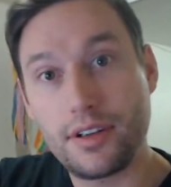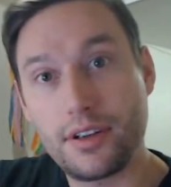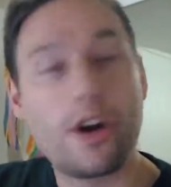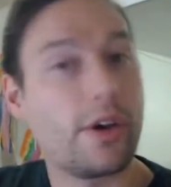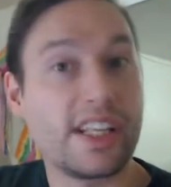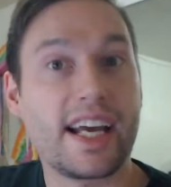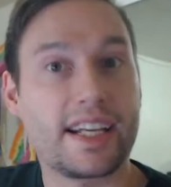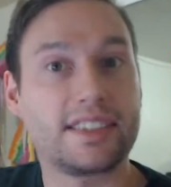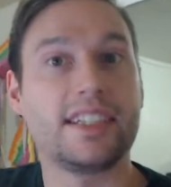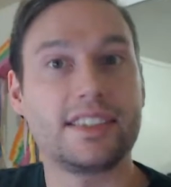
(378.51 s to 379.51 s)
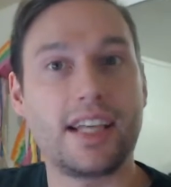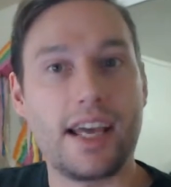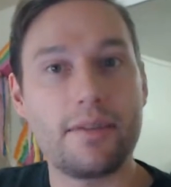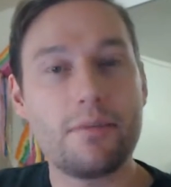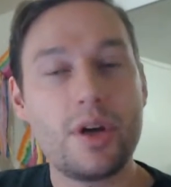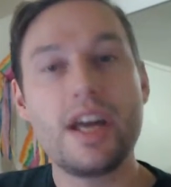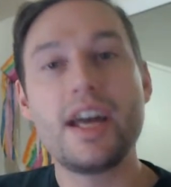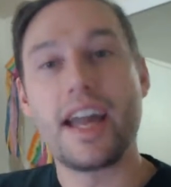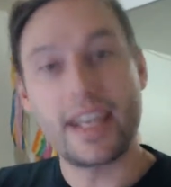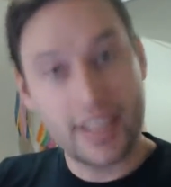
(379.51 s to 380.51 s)
early access game,
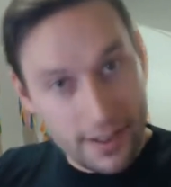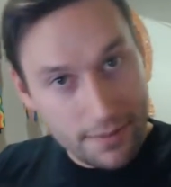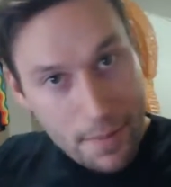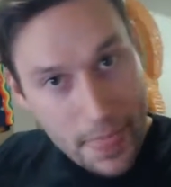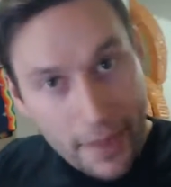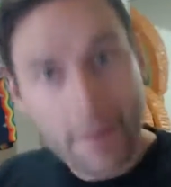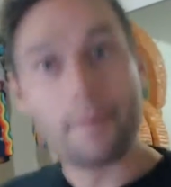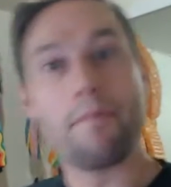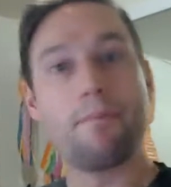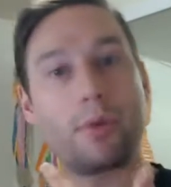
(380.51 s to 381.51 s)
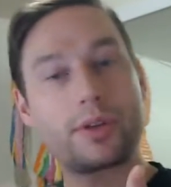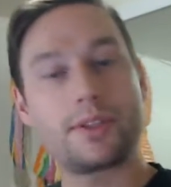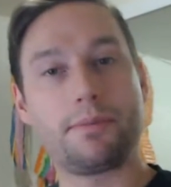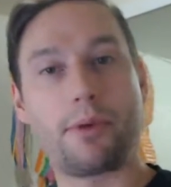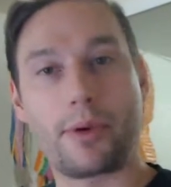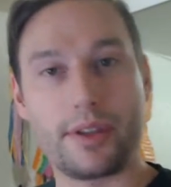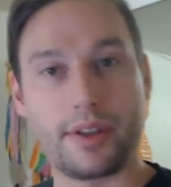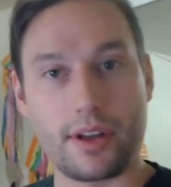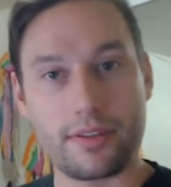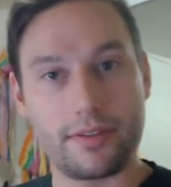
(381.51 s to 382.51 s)
and get more support and
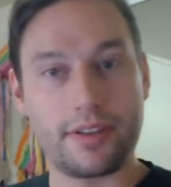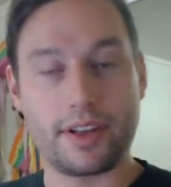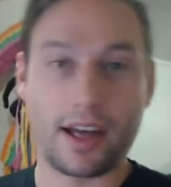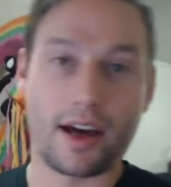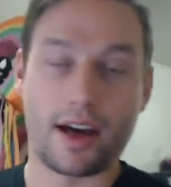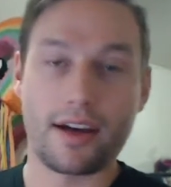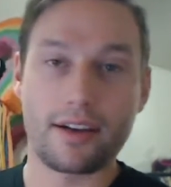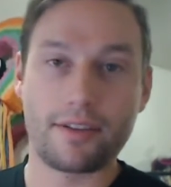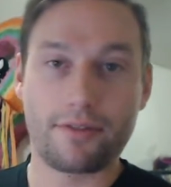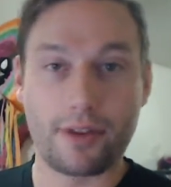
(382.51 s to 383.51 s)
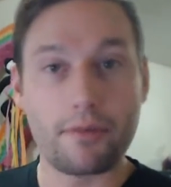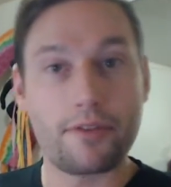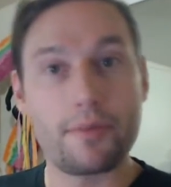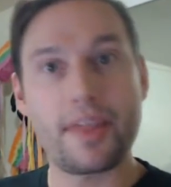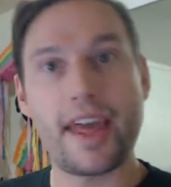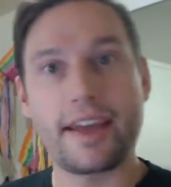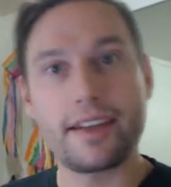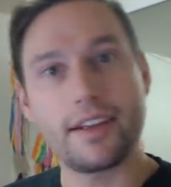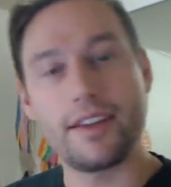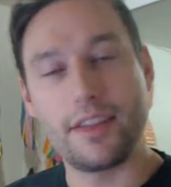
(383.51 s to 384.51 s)
love from
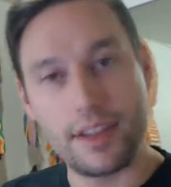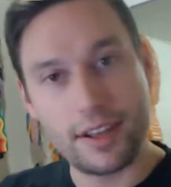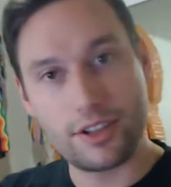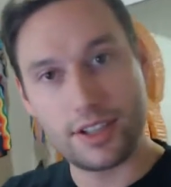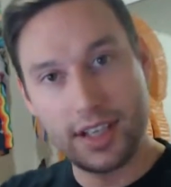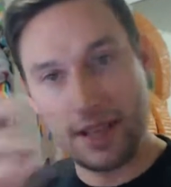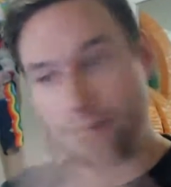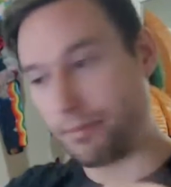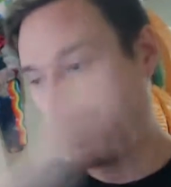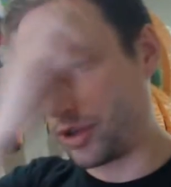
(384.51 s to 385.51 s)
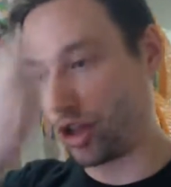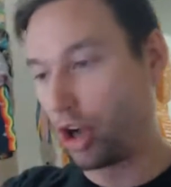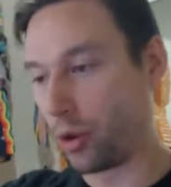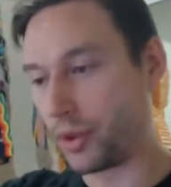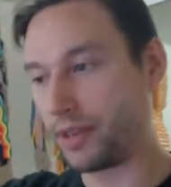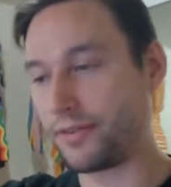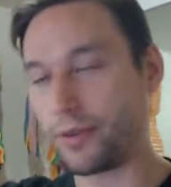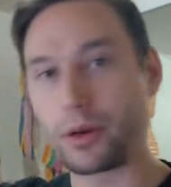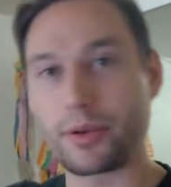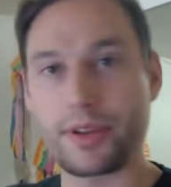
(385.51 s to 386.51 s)
that. And then they could just keep going
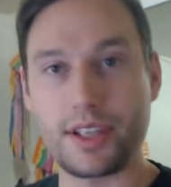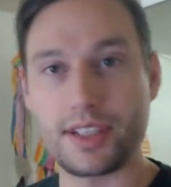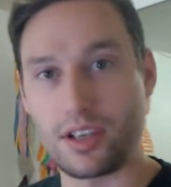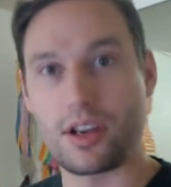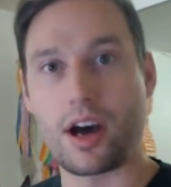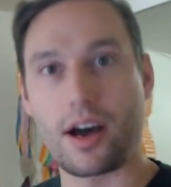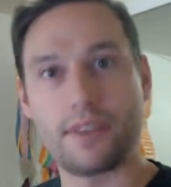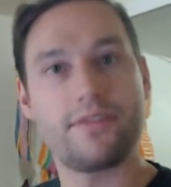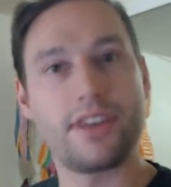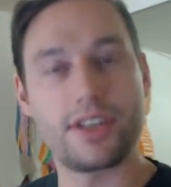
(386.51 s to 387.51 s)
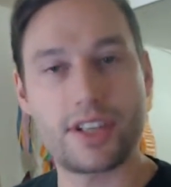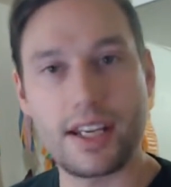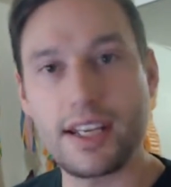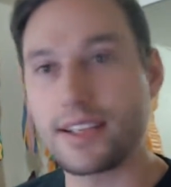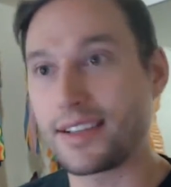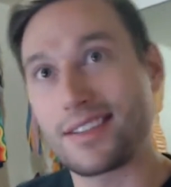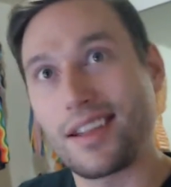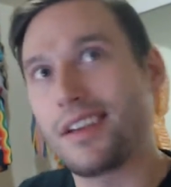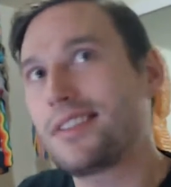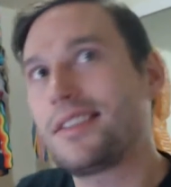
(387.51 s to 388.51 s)
forward with these non-finished ideas. As
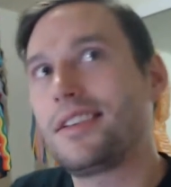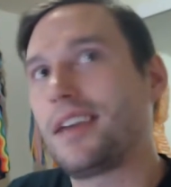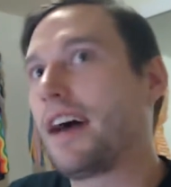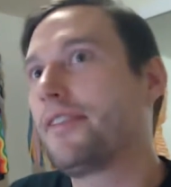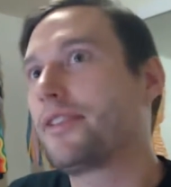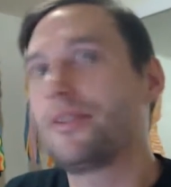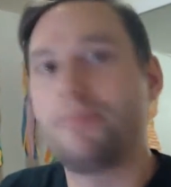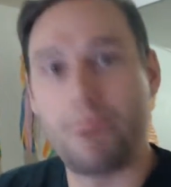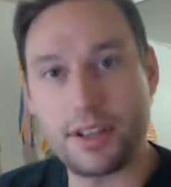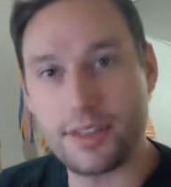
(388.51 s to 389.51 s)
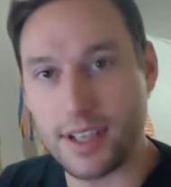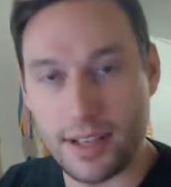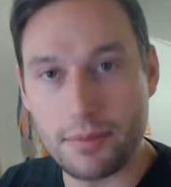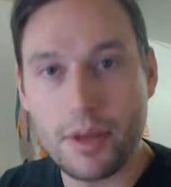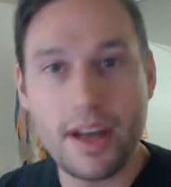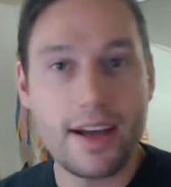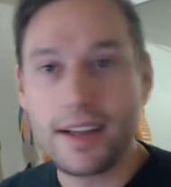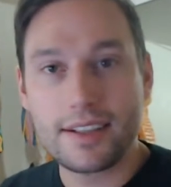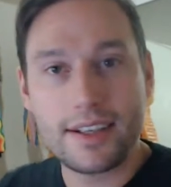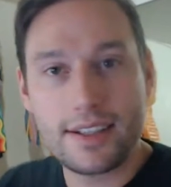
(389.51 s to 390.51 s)
long as they have a good pitch team,
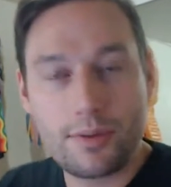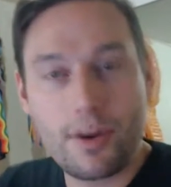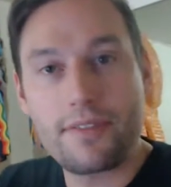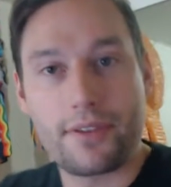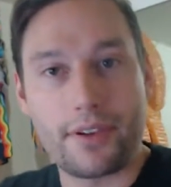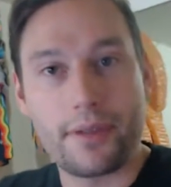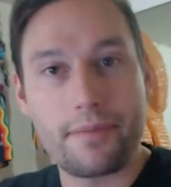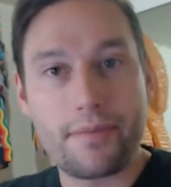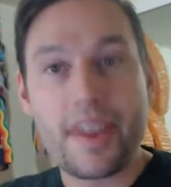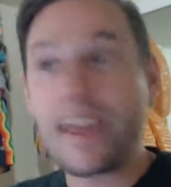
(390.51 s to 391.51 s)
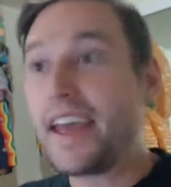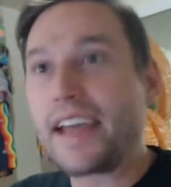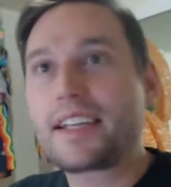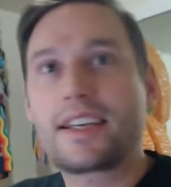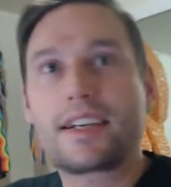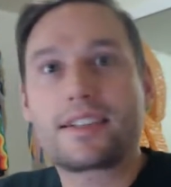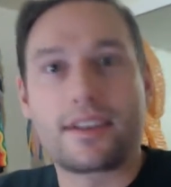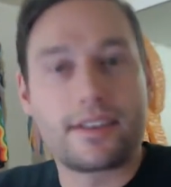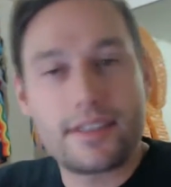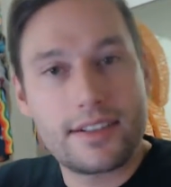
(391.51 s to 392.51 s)
then it's great for them. And
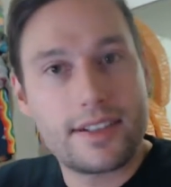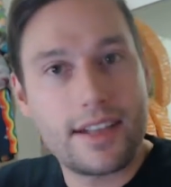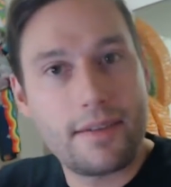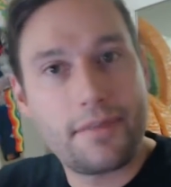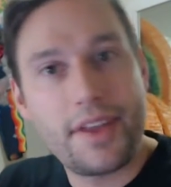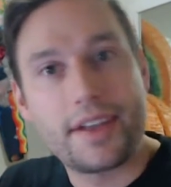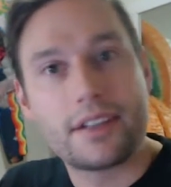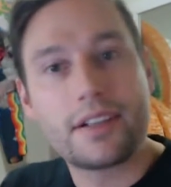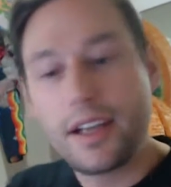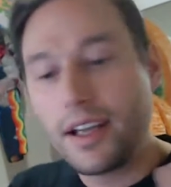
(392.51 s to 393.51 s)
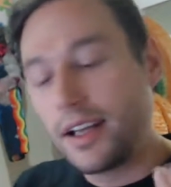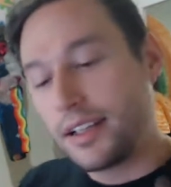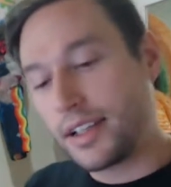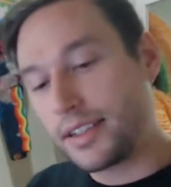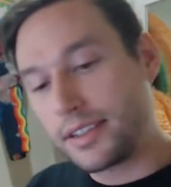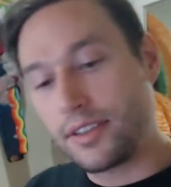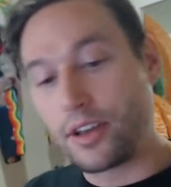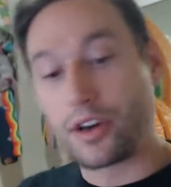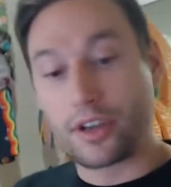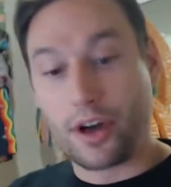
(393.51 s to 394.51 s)
Kickstarter is the same thing. Like,
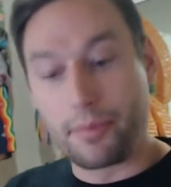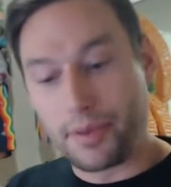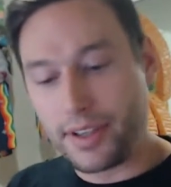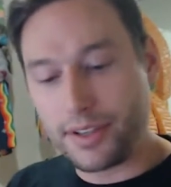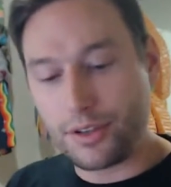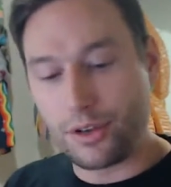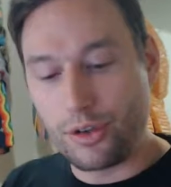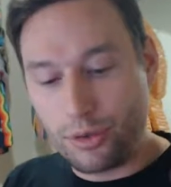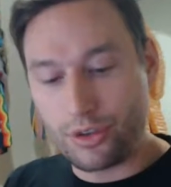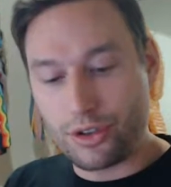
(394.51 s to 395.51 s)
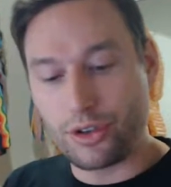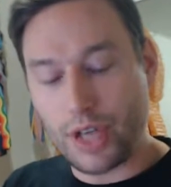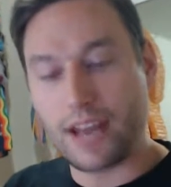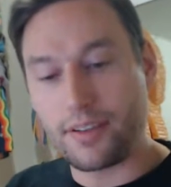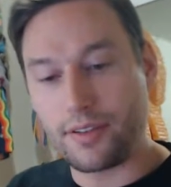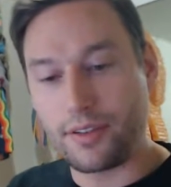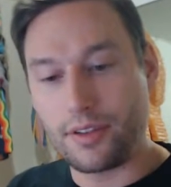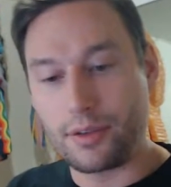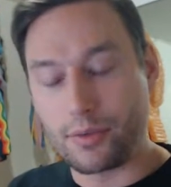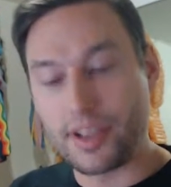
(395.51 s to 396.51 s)
there are companies who should have
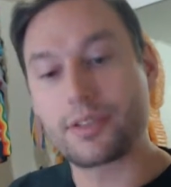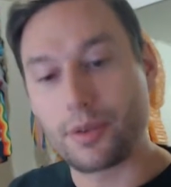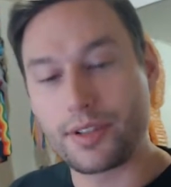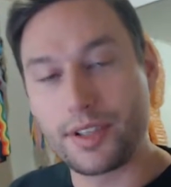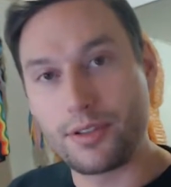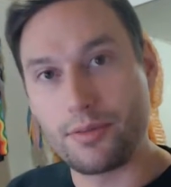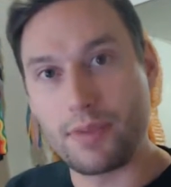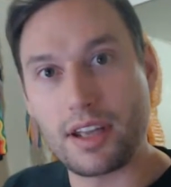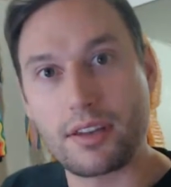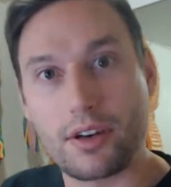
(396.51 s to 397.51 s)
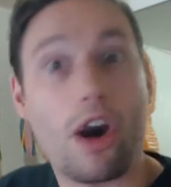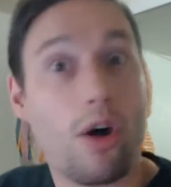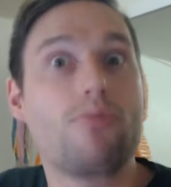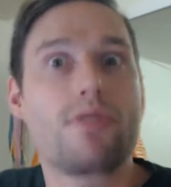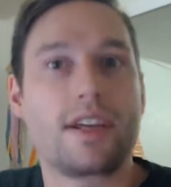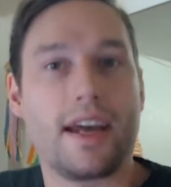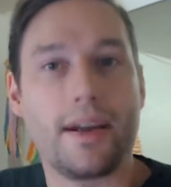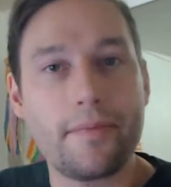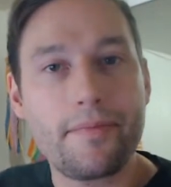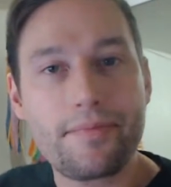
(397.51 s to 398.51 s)
the resources to make their own game,